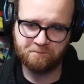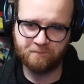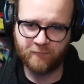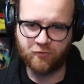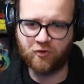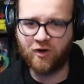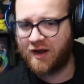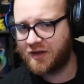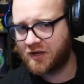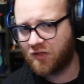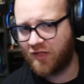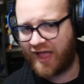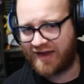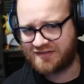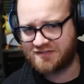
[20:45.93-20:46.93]
They're not a
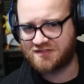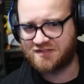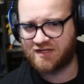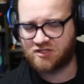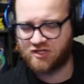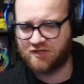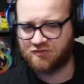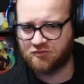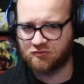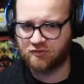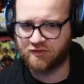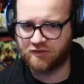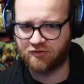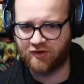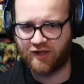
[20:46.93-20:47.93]
Galactus deck yet, they're the
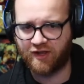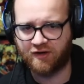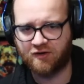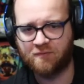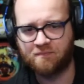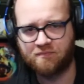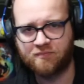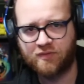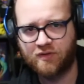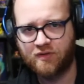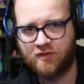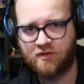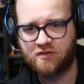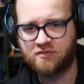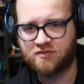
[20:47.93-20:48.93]
leader deck.
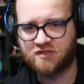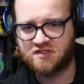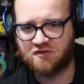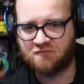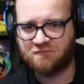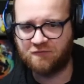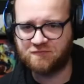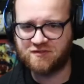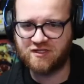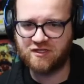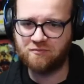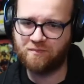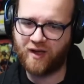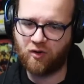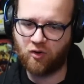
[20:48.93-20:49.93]
So this is a
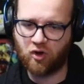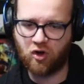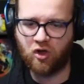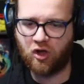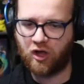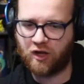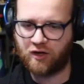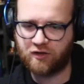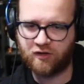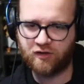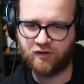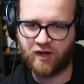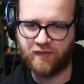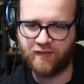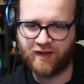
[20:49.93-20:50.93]
15 power Hawk.
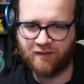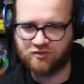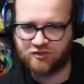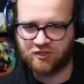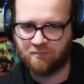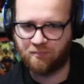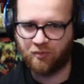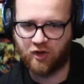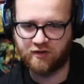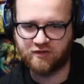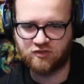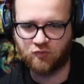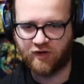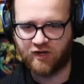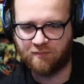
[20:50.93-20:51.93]
I think I'm just gonna put
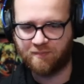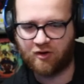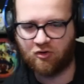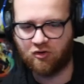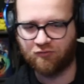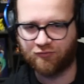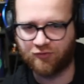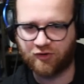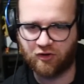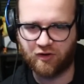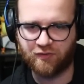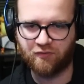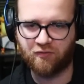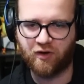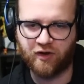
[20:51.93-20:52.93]
20 power over here on
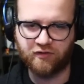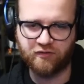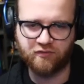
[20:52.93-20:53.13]
the right.